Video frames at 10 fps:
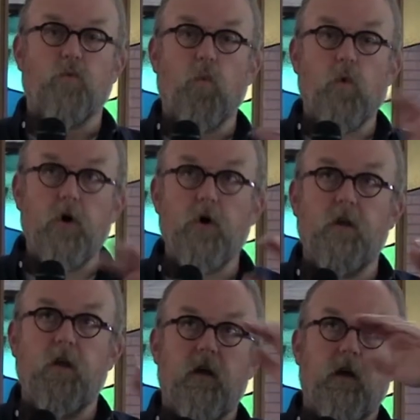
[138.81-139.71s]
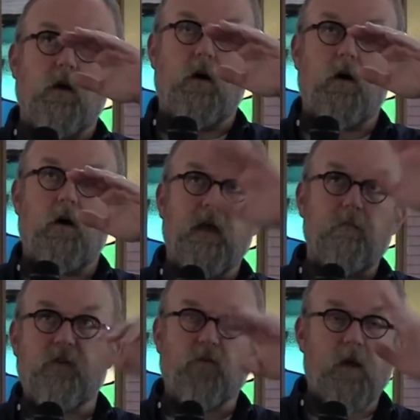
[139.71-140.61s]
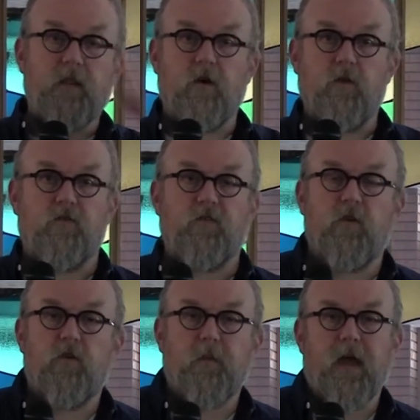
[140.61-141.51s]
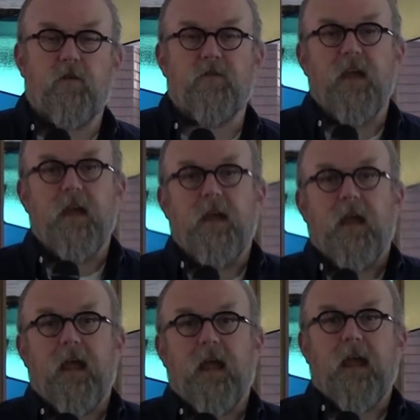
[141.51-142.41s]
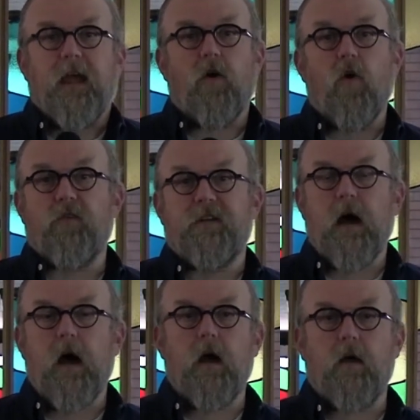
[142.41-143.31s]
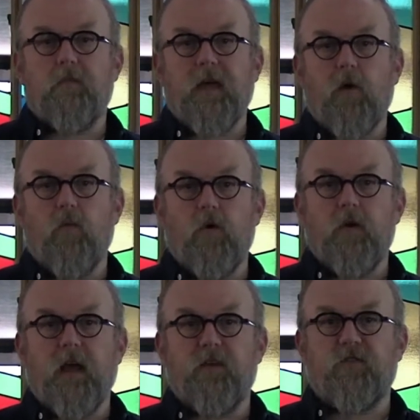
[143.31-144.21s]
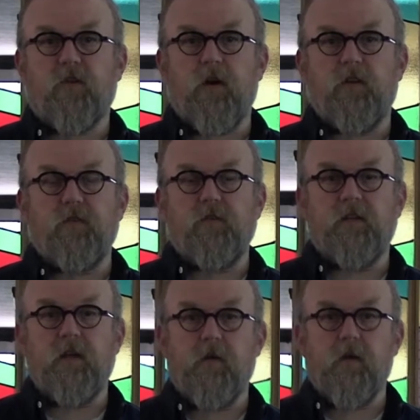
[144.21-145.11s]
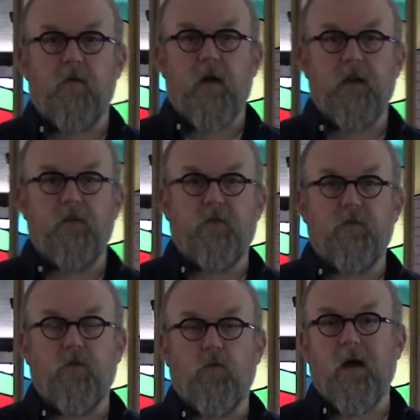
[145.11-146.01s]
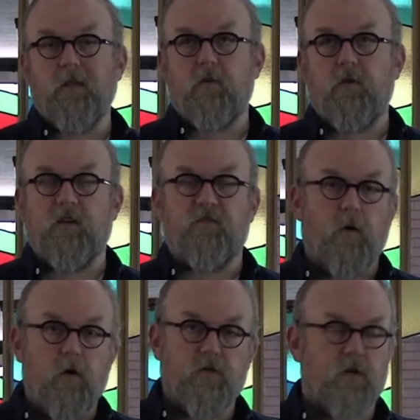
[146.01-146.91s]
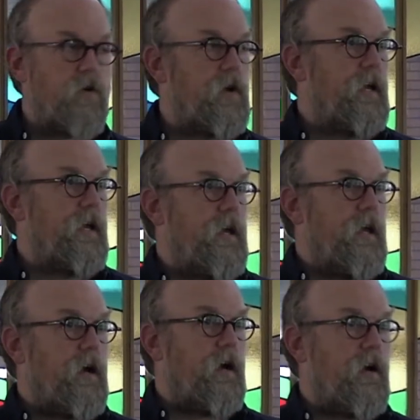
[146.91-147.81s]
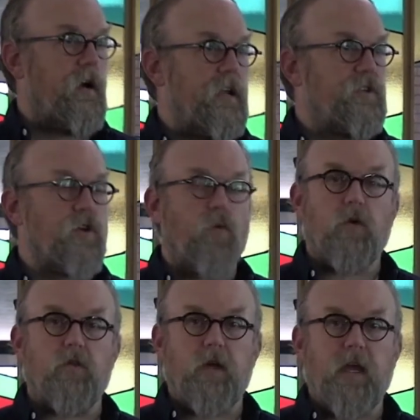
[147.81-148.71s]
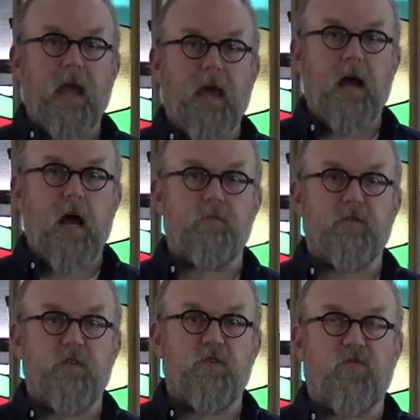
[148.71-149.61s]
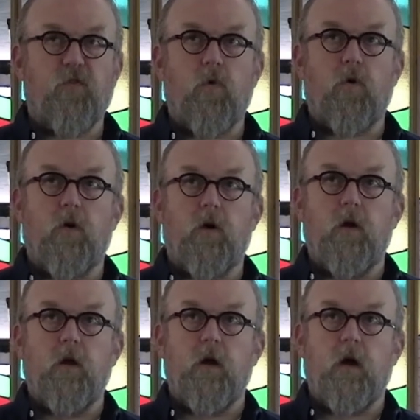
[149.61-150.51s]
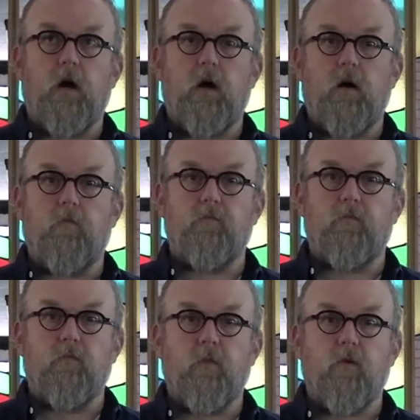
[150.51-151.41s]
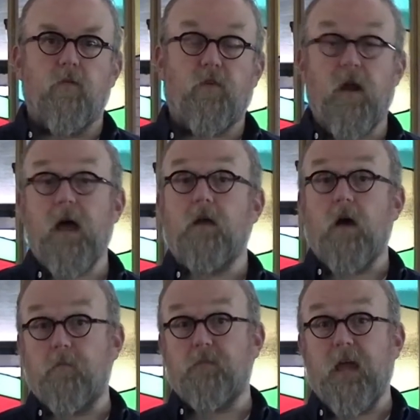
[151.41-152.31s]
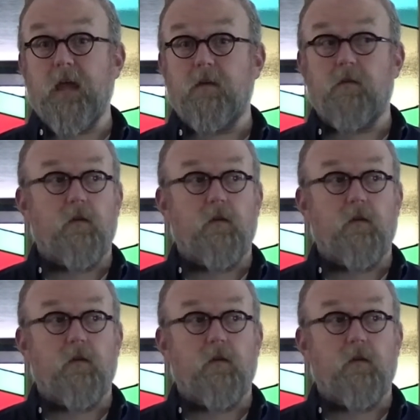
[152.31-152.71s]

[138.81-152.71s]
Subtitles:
wood in between those panels. And over time, that wood has started to deteriorate due to weather and exposure. And so we're looking at options for how to update,